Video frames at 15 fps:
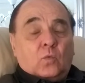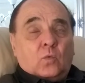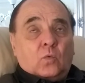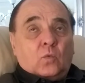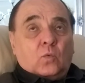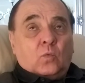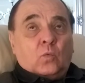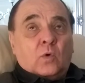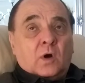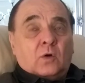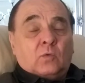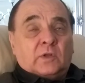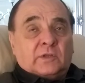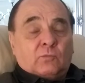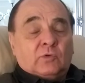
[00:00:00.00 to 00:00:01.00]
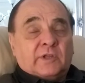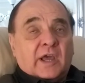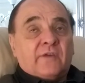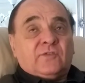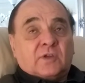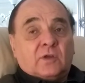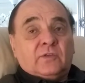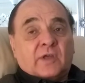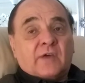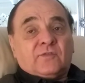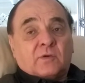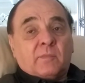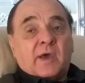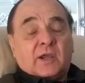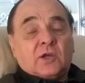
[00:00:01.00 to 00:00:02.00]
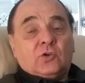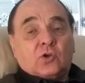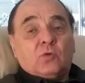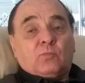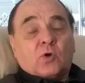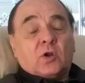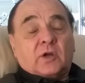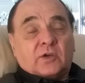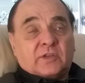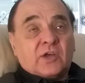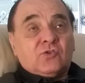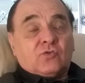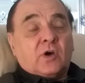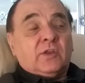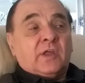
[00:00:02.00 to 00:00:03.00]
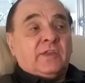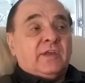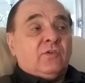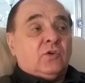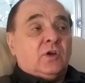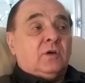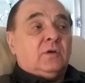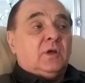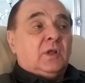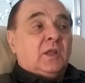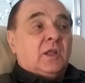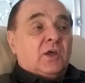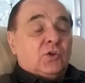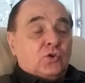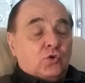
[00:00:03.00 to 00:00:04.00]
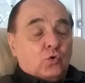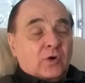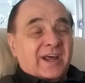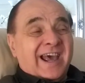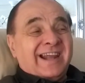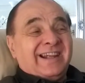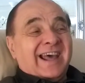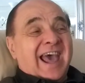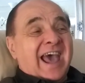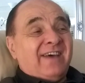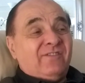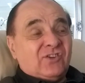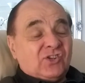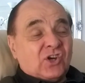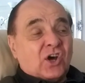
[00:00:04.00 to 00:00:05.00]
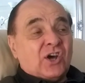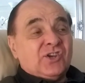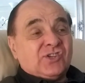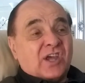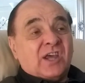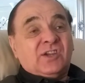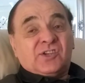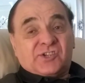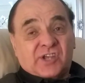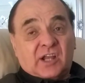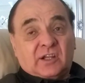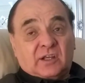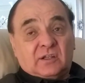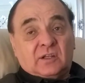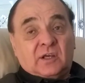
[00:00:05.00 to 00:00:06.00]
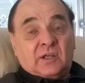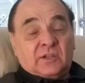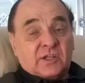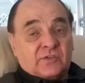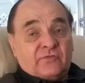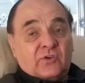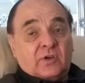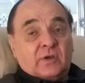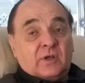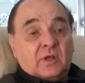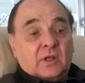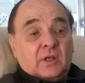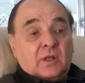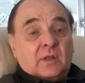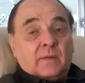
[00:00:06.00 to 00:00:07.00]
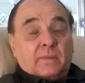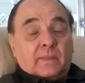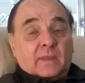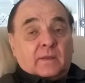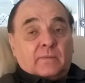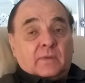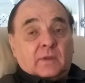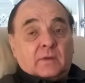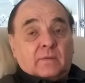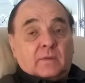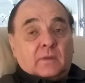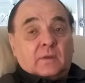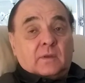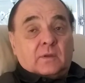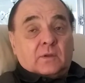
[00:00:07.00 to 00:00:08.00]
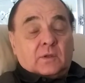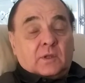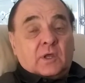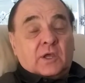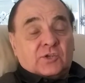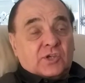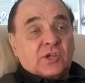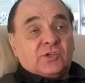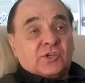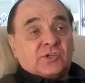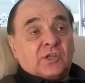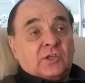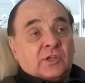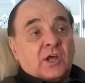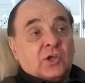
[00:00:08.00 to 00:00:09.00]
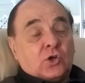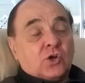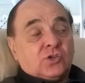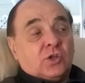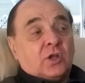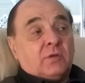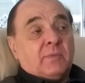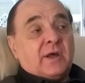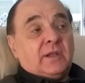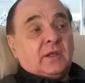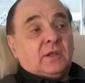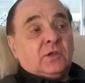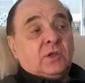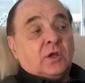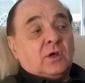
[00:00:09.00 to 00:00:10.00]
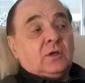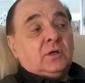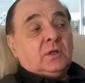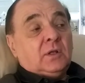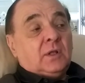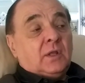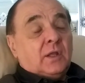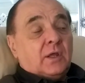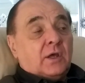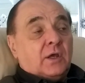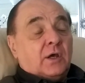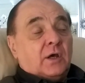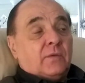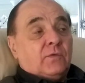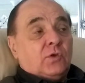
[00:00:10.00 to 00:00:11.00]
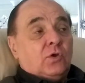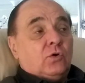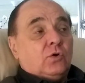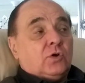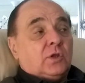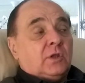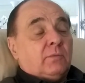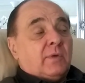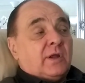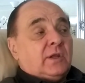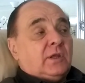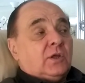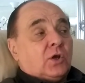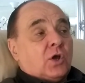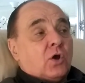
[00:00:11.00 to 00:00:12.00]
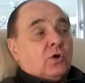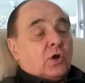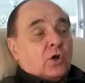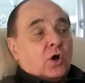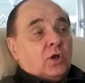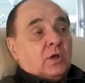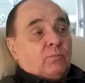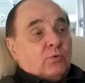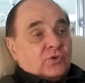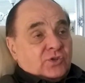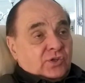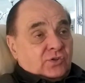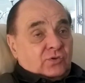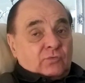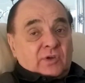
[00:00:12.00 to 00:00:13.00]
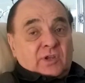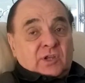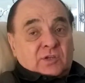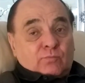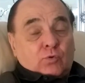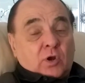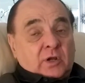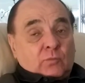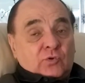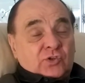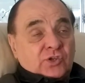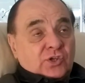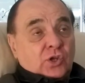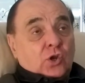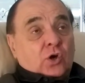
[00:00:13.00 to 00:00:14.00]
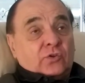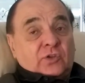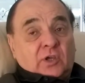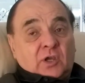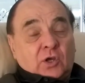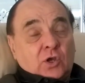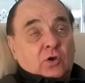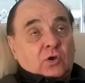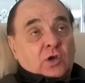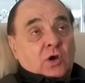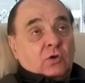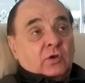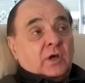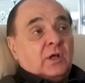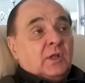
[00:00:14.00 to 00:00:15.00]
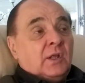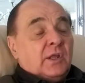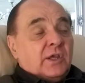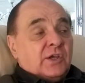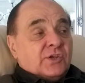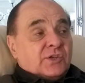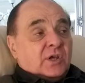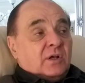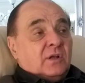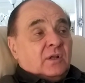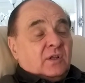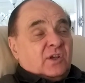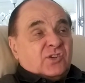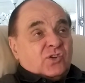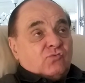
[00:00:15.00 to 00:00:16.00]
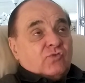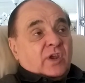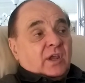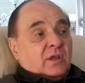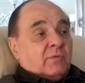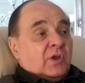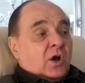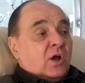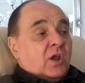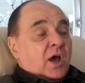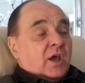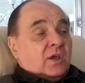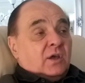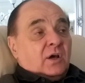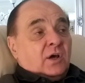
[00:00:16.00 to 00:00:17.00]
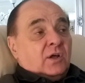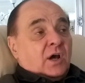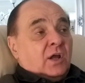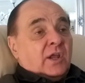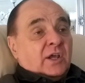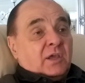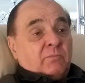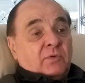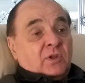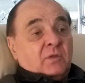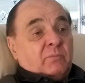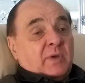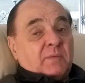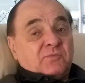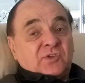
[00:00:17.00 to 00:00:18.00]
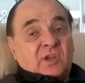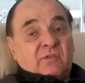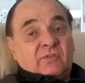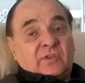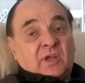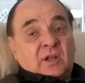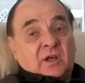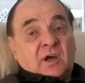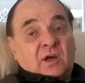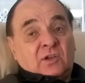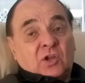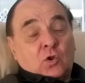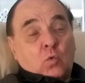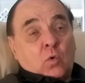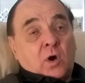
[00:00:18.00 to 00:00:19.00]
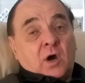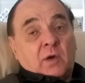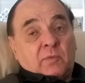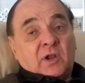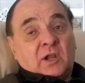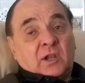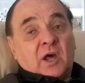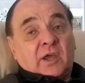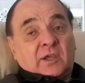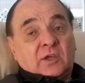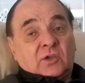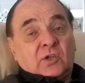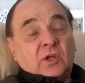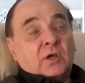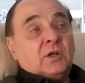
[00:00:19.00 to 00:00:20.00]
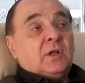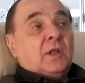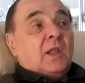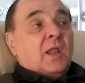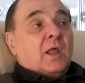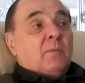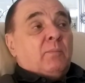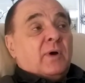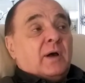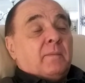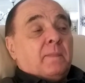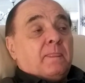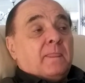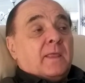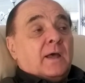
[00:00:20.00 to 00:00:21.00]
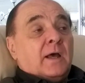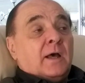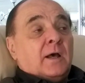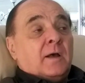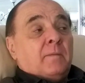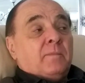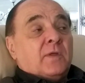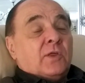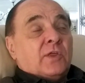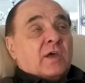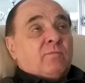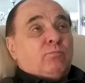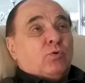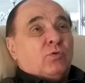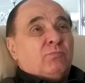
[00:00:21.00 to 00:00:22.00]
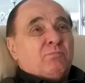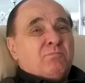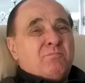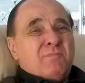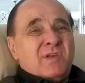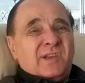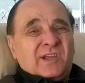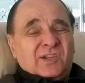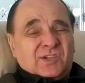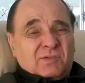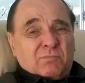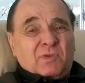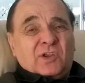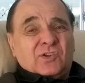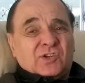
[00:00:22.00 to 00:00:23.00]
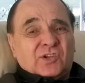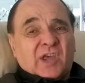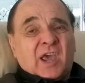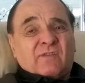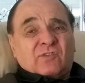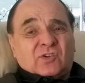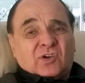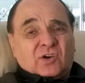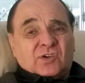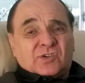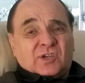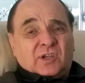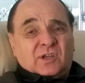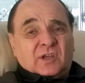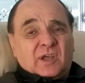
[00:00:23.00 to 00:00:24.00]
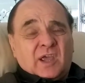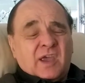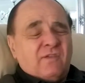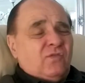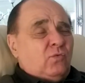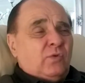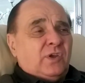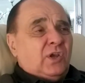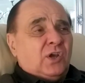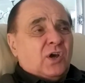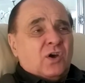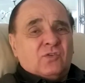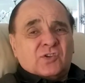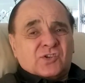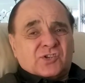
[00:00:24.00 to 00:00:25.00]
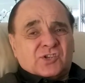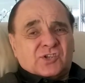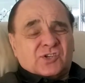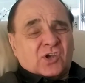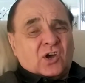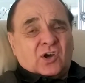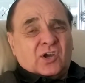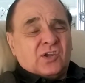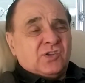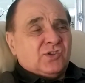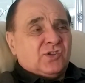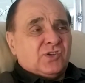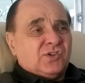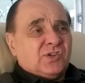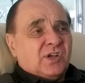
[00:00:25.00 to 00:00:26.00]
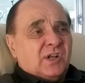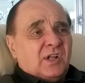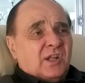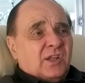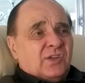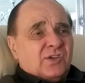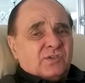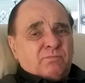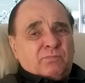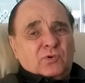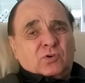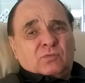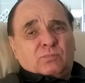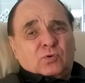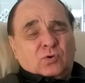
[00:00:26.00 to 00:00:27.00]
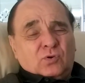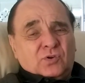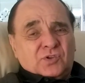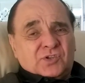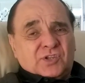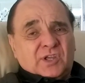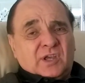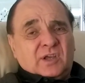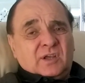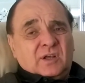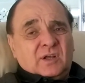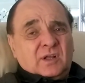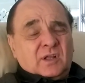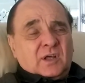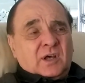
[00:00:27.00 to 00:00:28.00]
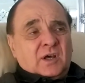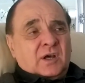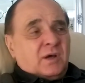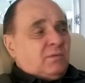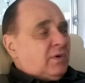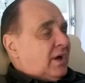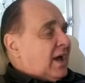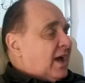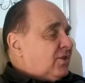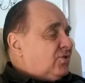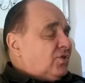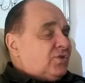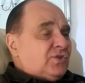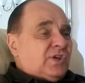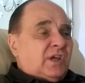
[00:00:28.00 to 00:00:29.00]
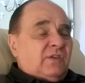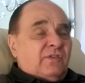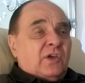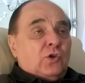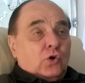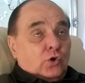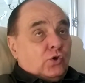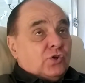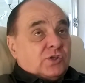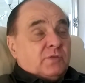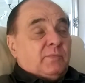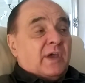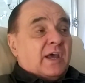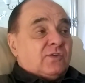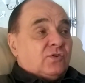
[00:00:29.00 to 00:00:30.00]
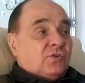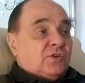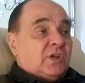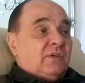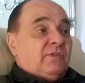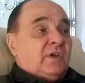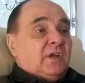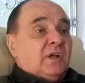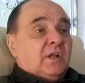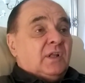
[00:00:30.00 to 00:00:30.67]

It, it, well, well, well, they have to, they have hard, make a new they? product. That's right. They, have got to do it and advertise and sell it. And well, that's, that's, that's, easier said than done. It's easier said than done. It costs a lot of money, you know. very difficult. You look at the money that Coca Cola puts into it, its product, which is a nothing. A Coca Cola is a it's a drink. I mean, I like it. I, I like it better than Pepsi and everything. I, I, don't know why, but I like it, you know. Mm-hmm. But um, they put millions and millions in advertising. Everywhere you go, there's signs, there's there's billboards, there sure. uh, ads on TV, or used to be ads on TV.